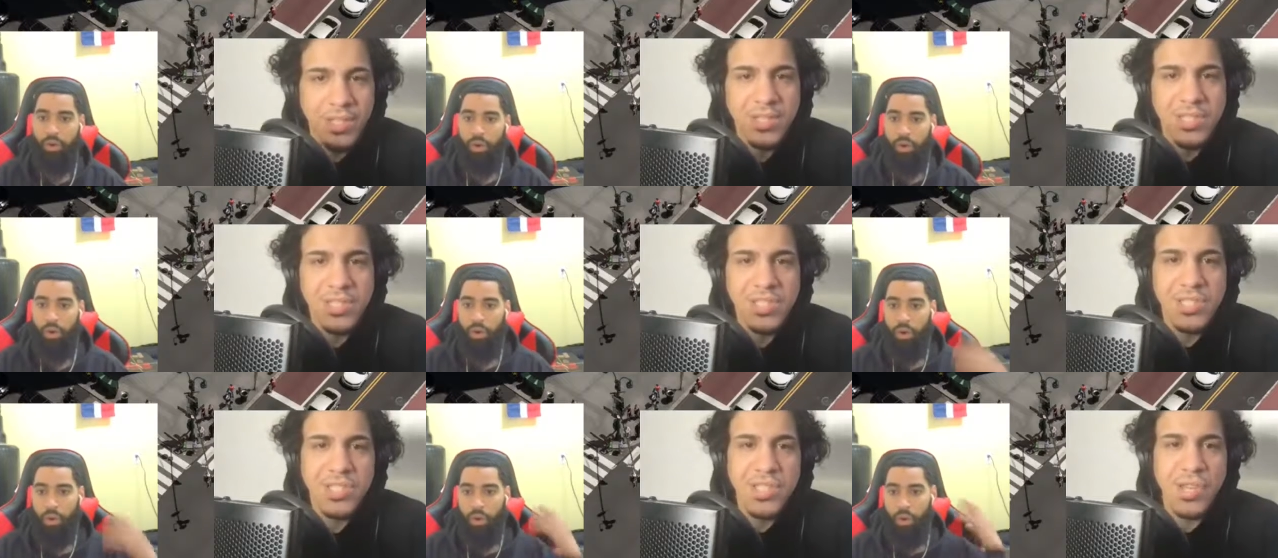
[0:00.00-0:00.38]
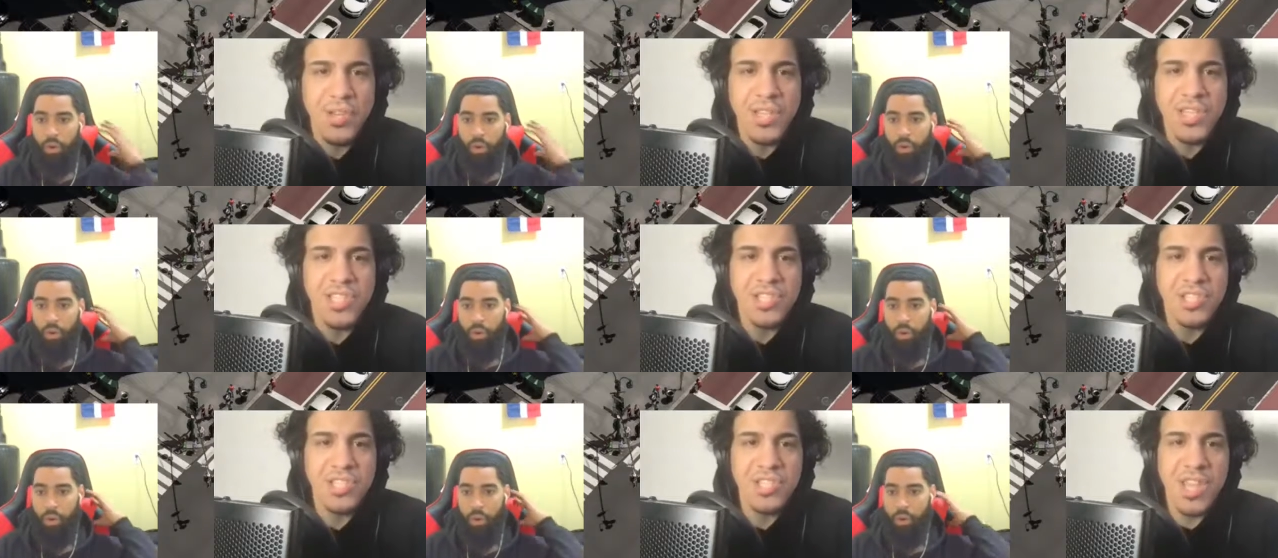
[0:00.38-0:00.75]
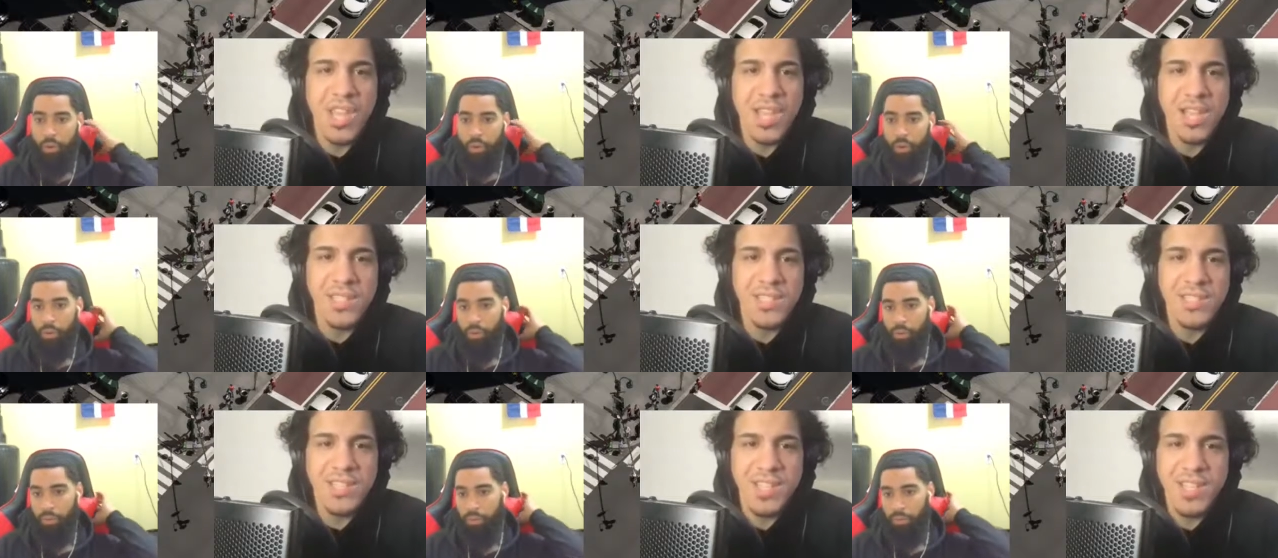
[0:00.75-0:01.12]
Speaker 1: So the
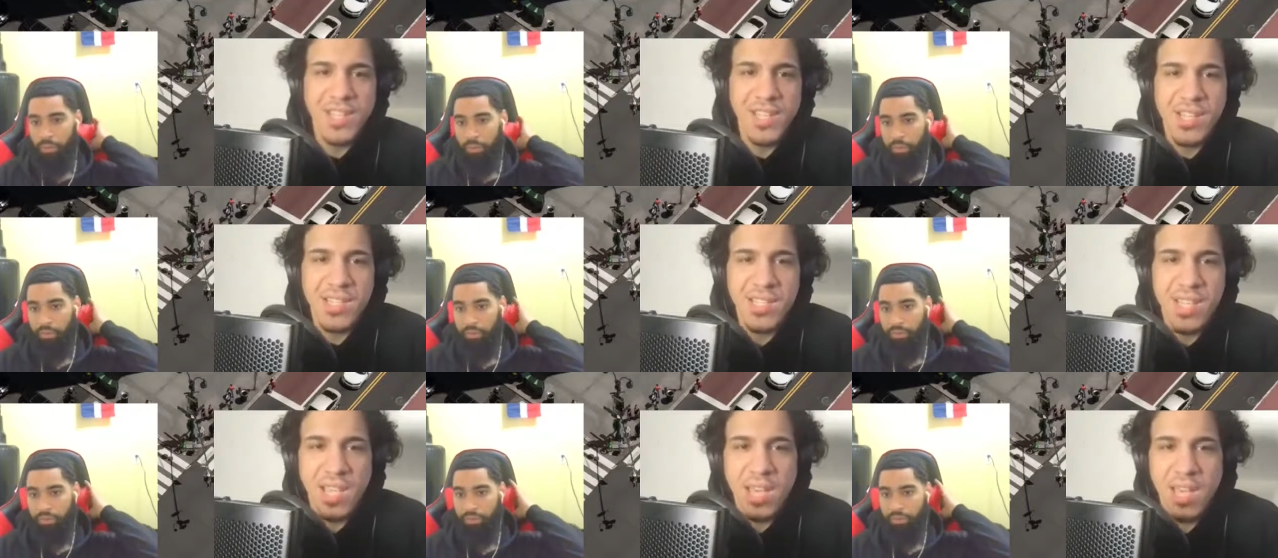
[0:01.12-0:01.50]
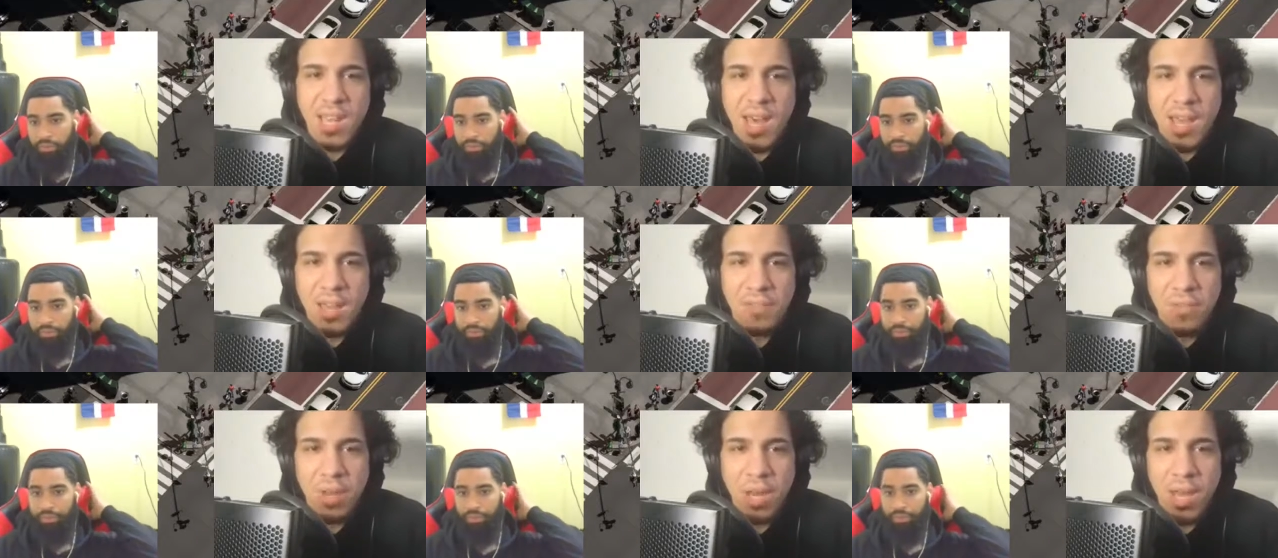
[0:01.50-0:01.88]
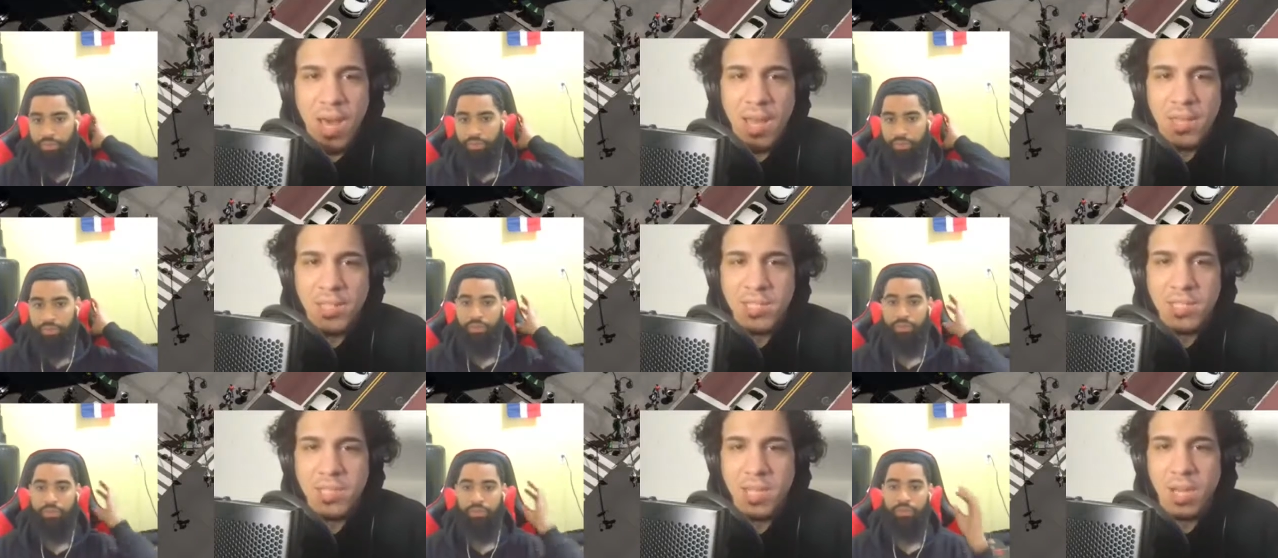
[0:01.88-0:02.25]
sting is gonna get taken out of a
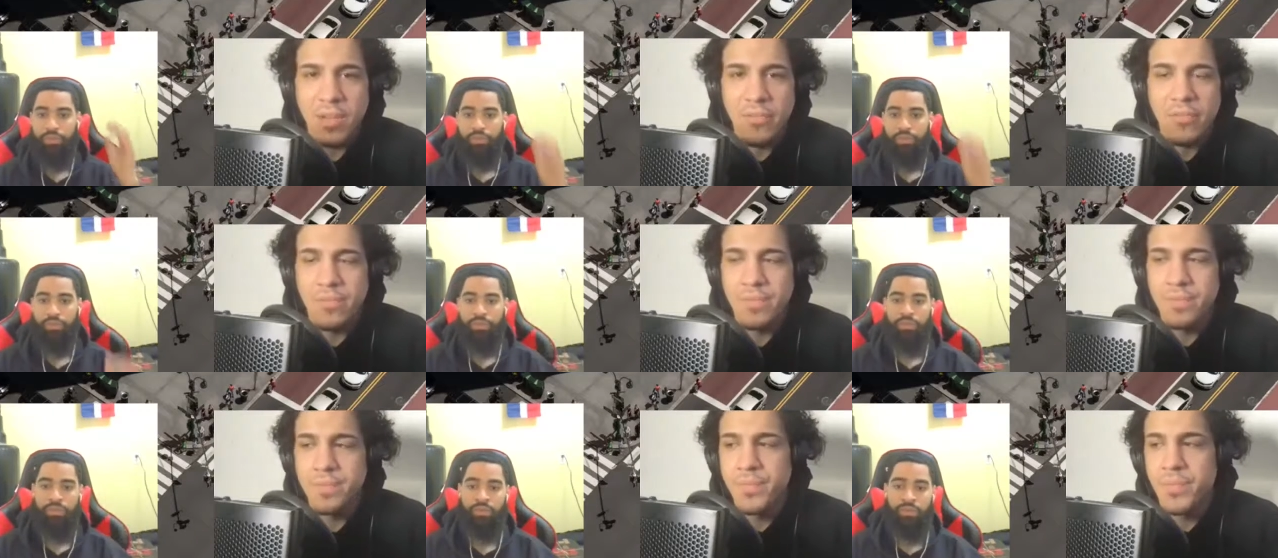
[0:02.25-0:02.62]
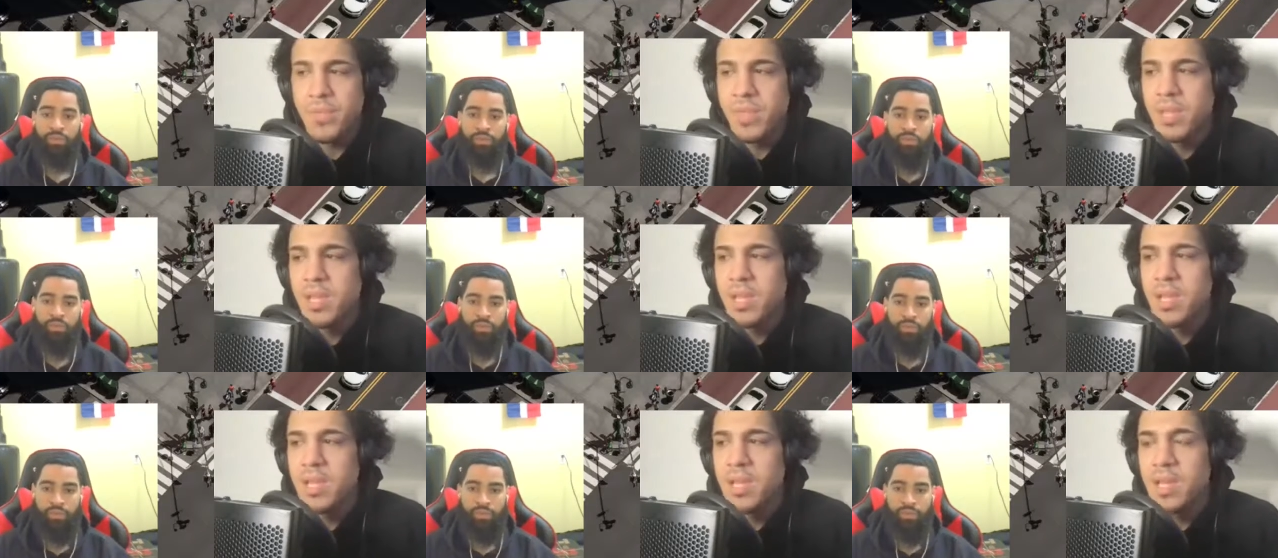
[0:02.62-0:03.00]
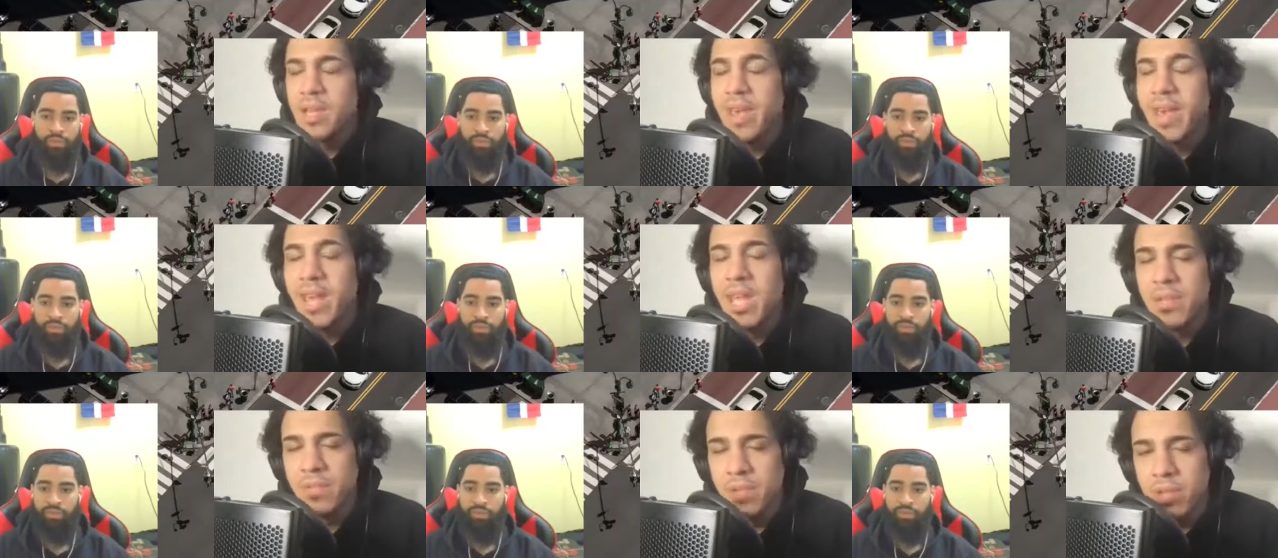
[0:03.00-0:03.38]
lot of stuff. Mm.
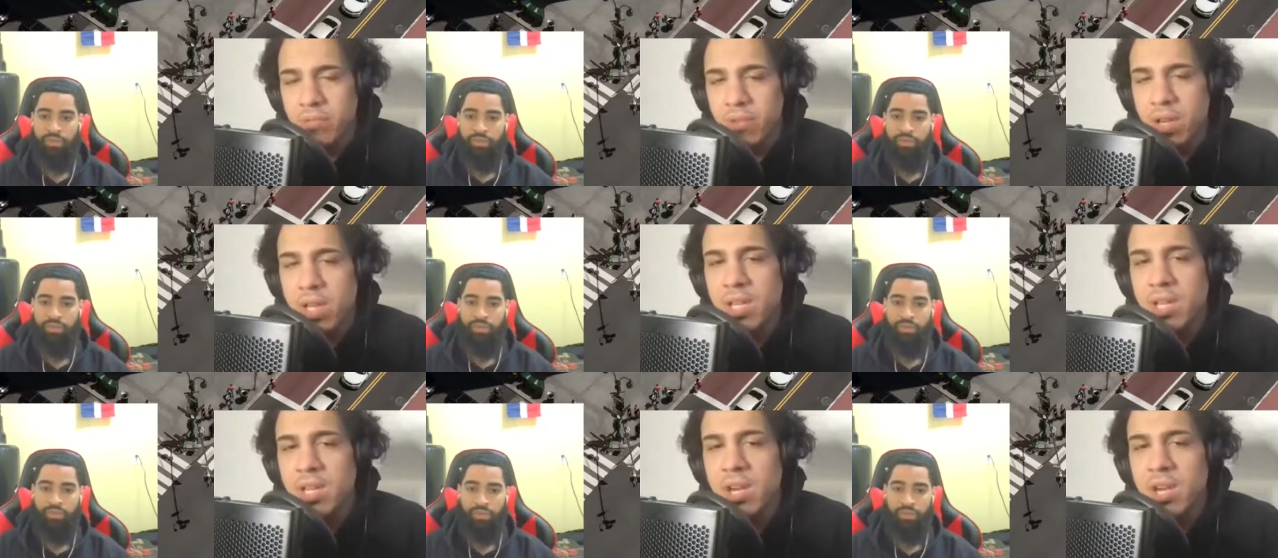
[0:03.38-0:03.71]
And if he really